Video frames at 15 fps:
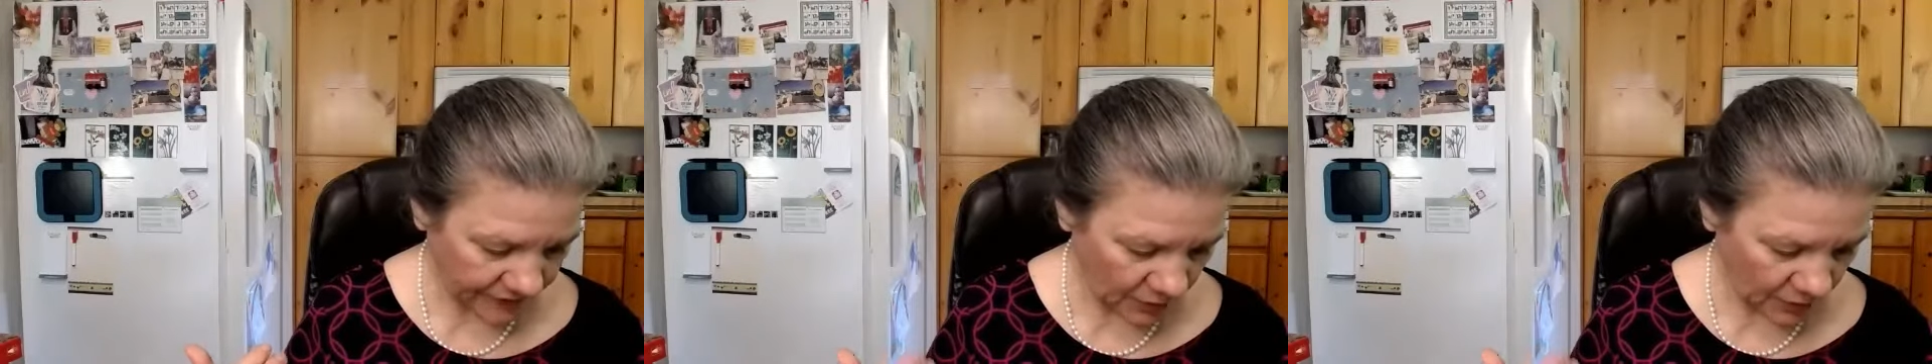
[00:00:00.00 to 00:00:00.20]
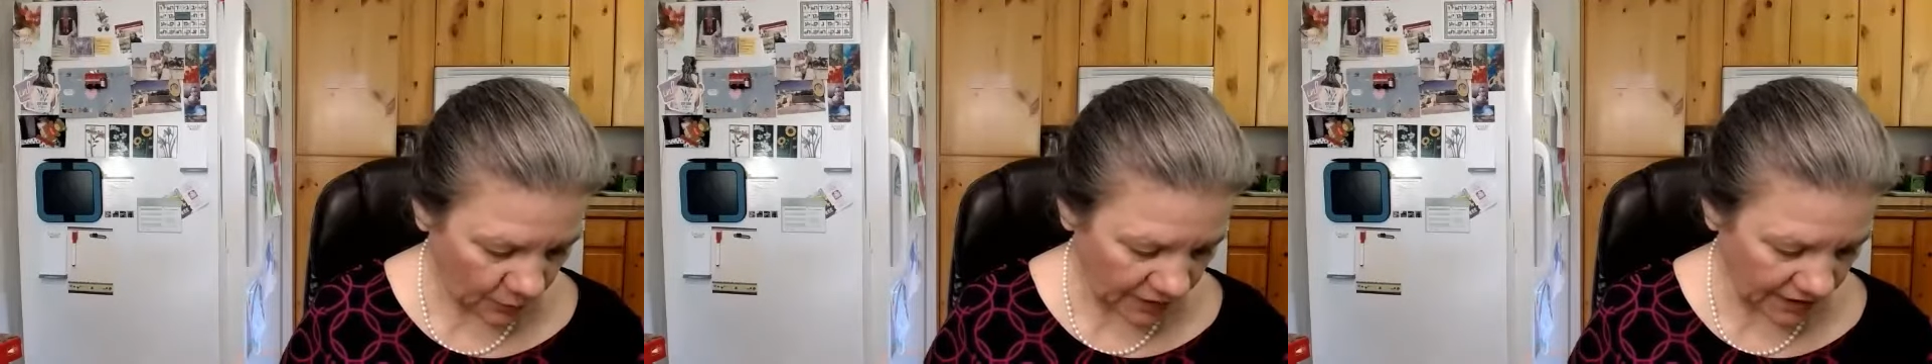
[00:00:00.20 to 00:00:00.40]

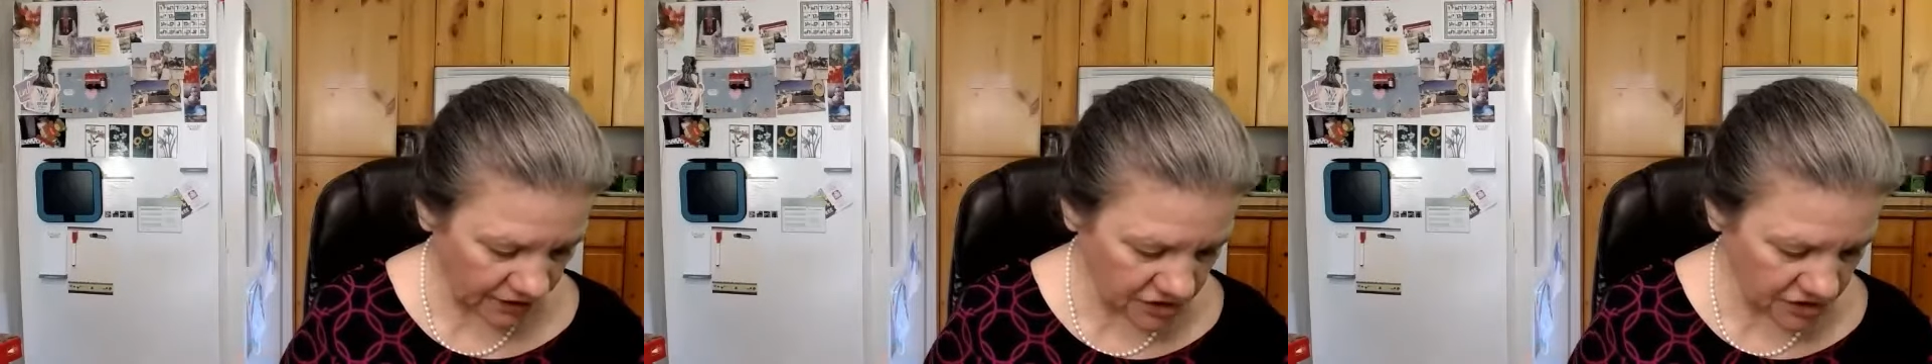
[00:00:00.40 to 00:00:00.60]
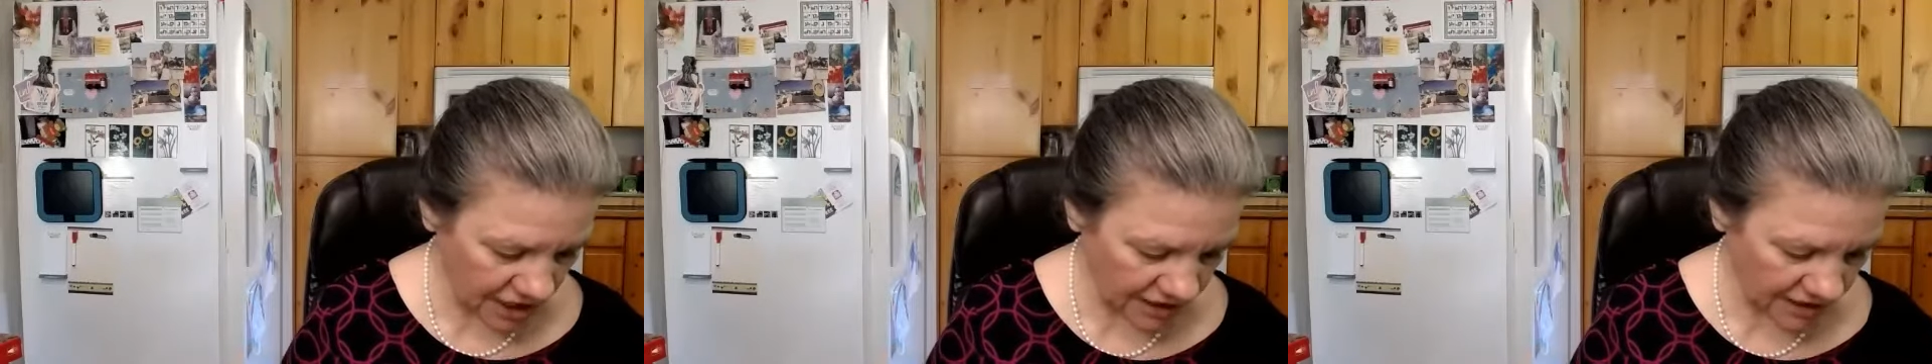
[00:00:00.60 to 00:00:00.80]
We're going to
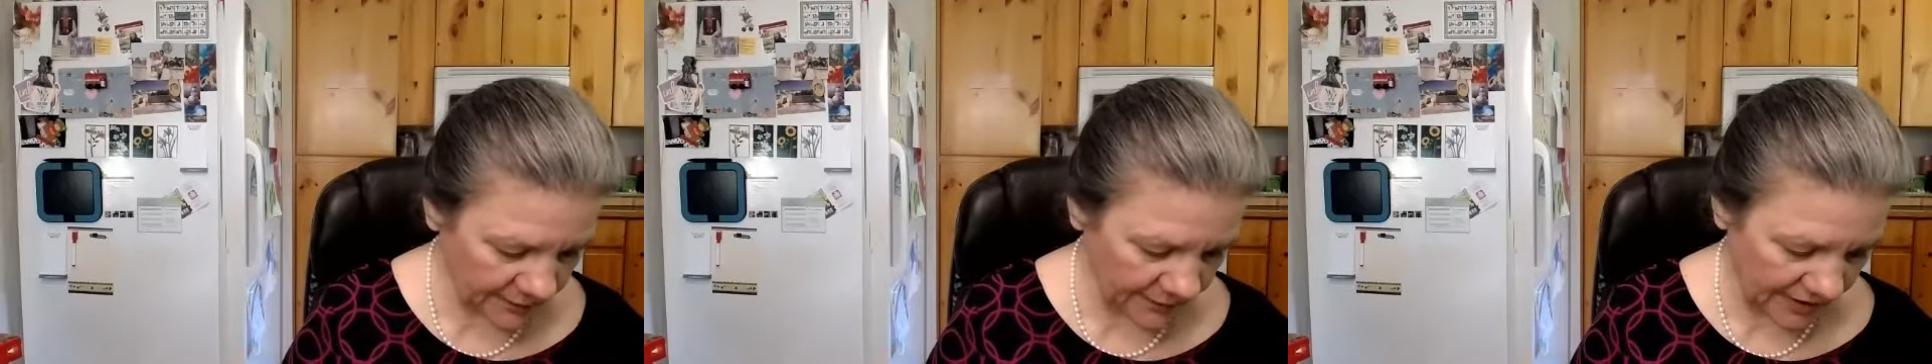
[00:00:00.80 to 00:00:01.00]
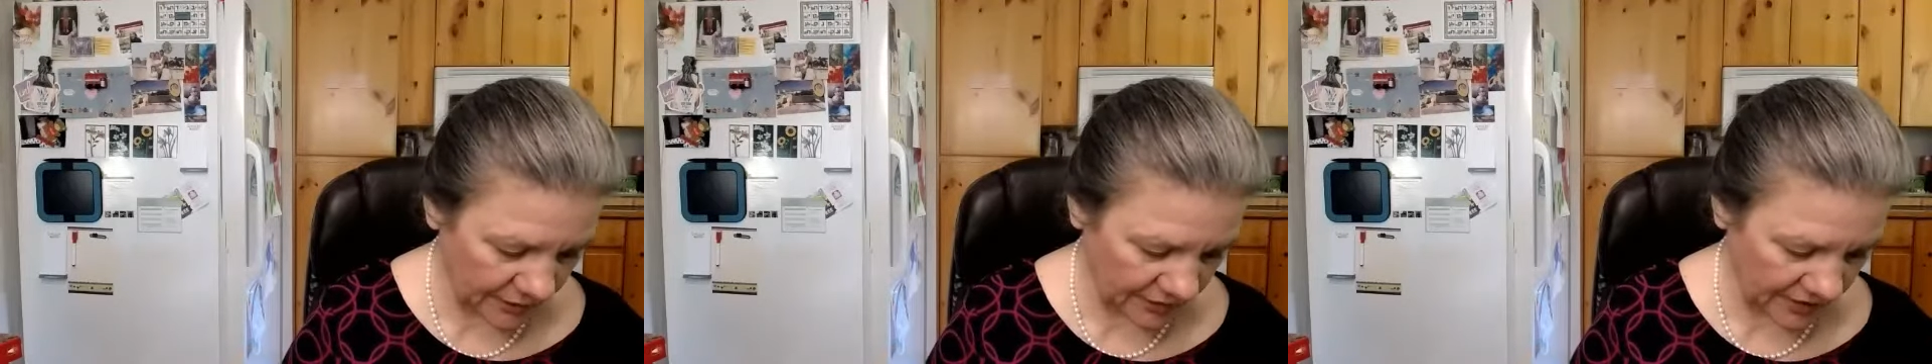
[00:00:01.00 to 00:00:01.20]
talk
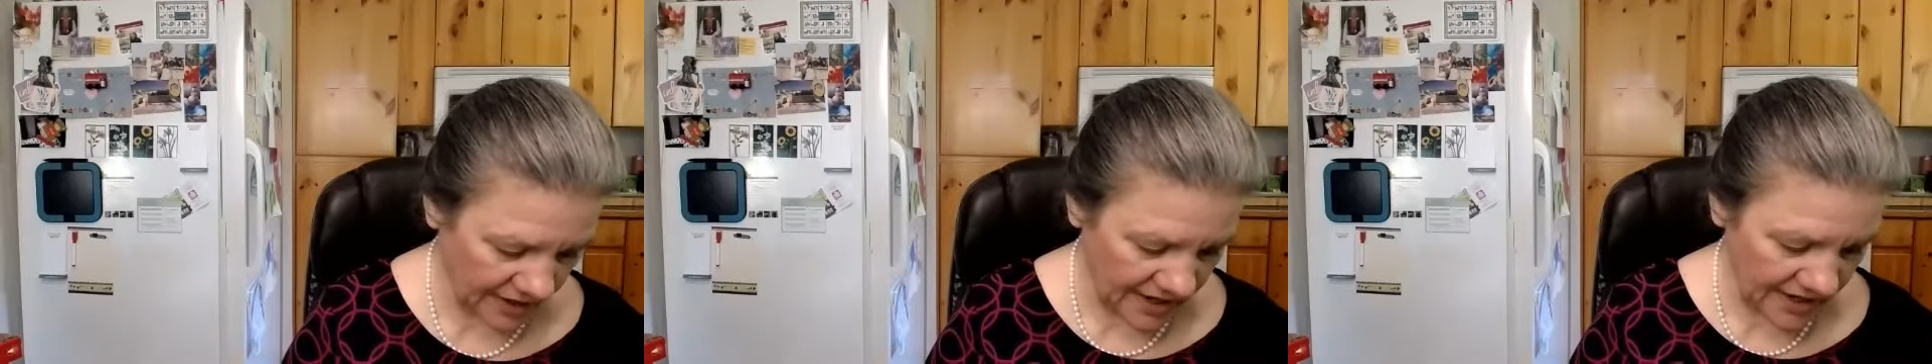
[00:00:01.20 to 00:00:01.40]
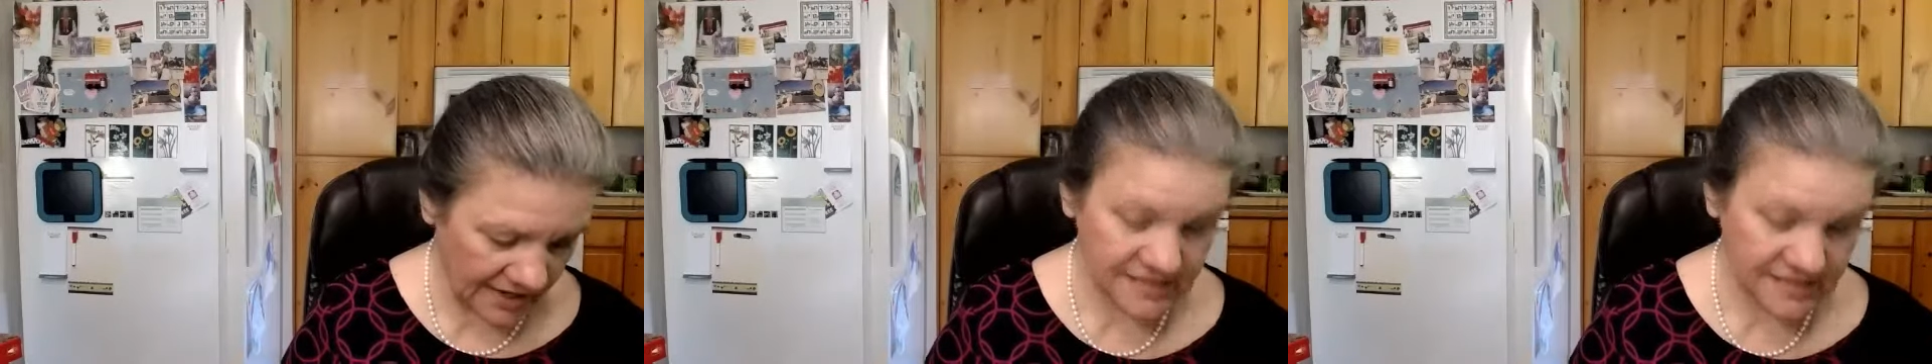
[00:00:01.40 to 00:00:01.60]
about
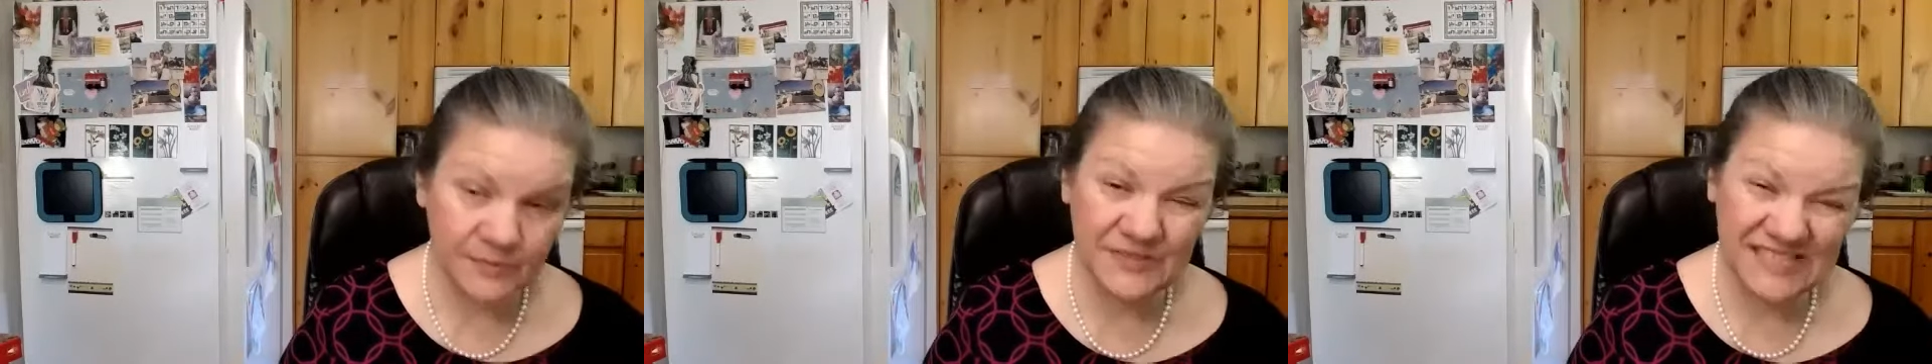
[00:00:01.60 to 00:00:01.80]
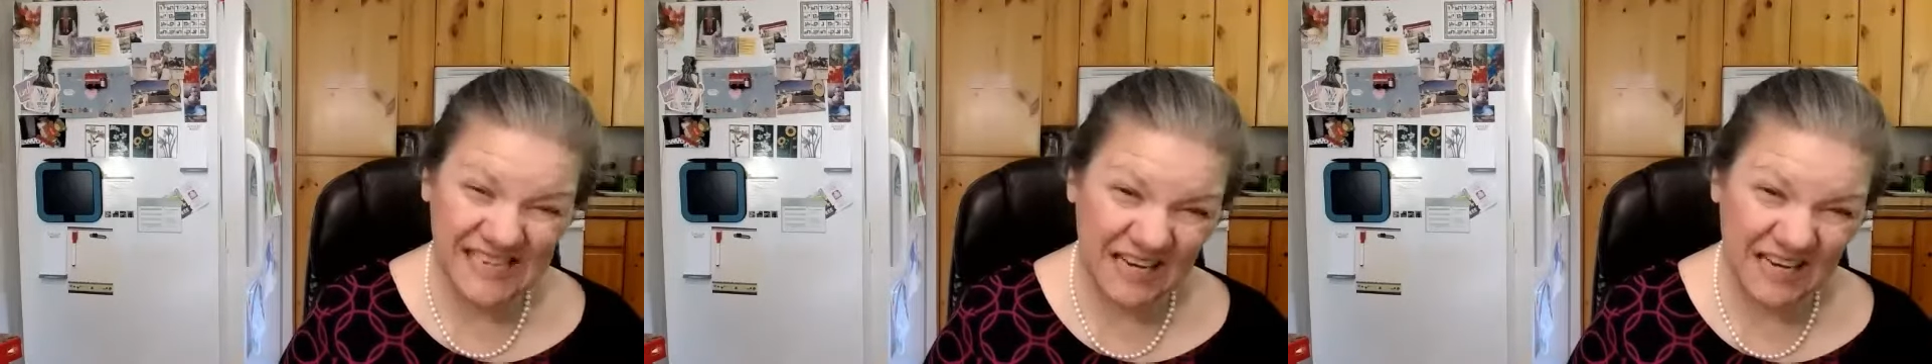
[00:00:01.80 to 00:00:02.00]
some
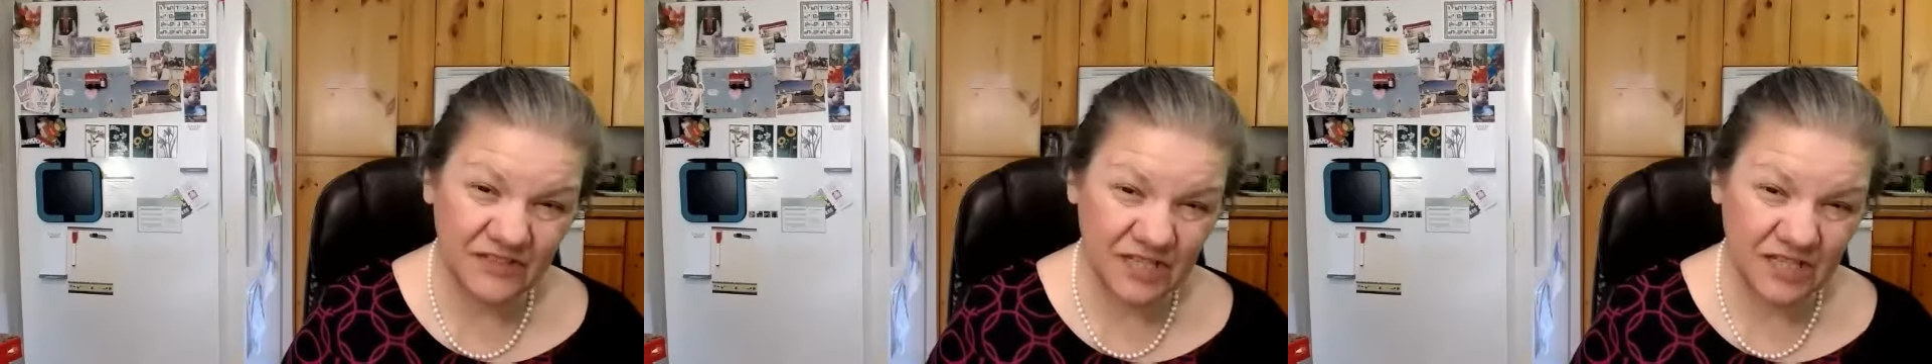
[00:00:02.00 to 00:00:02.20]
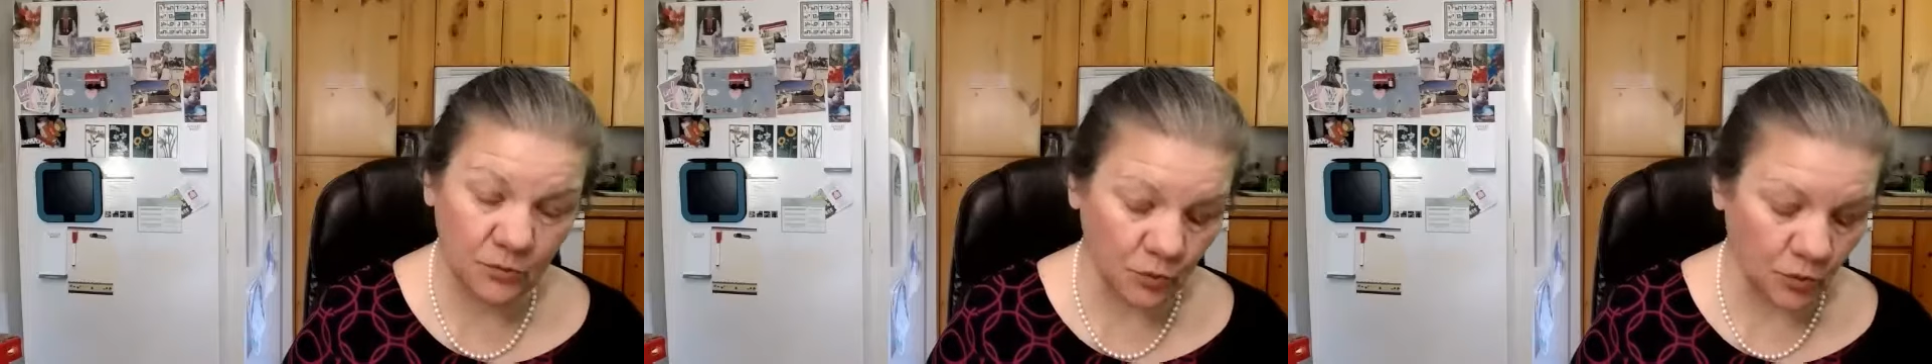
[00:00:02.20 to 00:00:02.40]

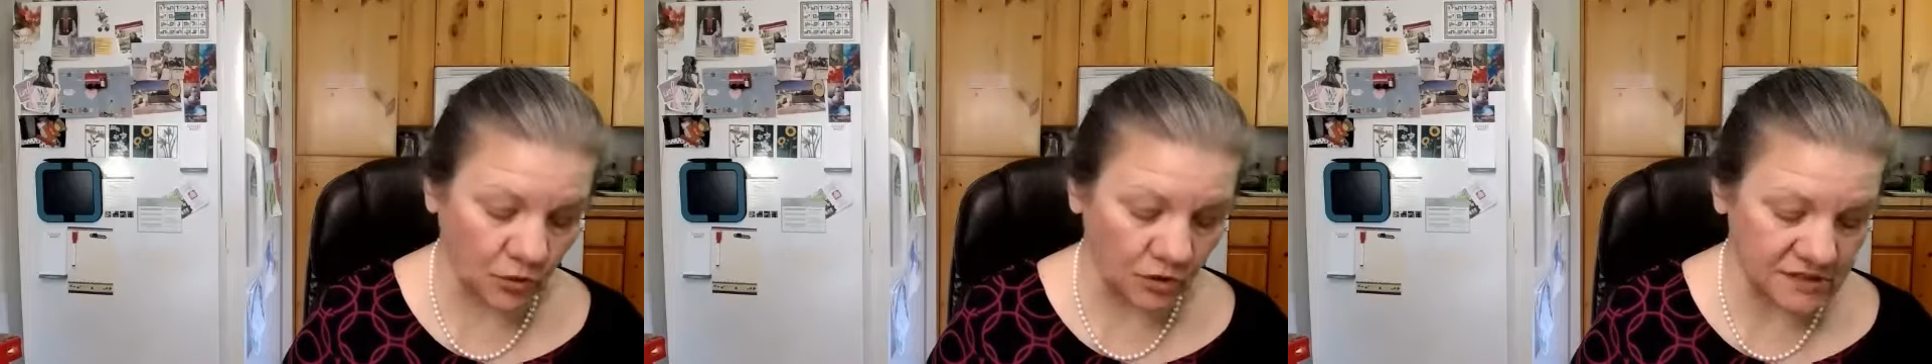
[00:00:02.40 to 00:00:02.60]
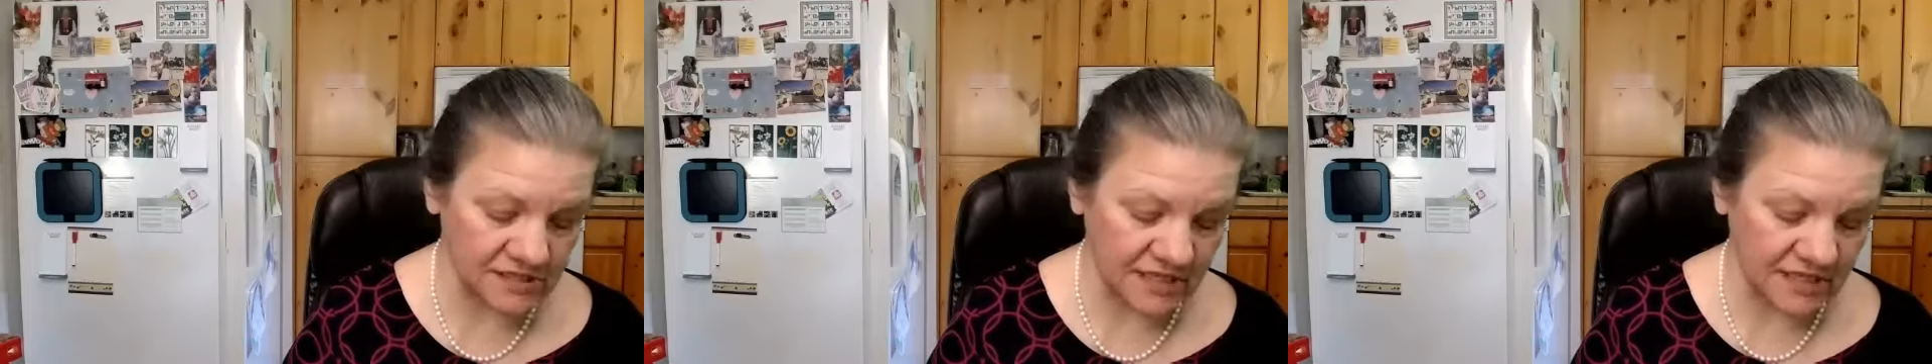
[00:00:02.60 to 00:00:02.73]
safety rules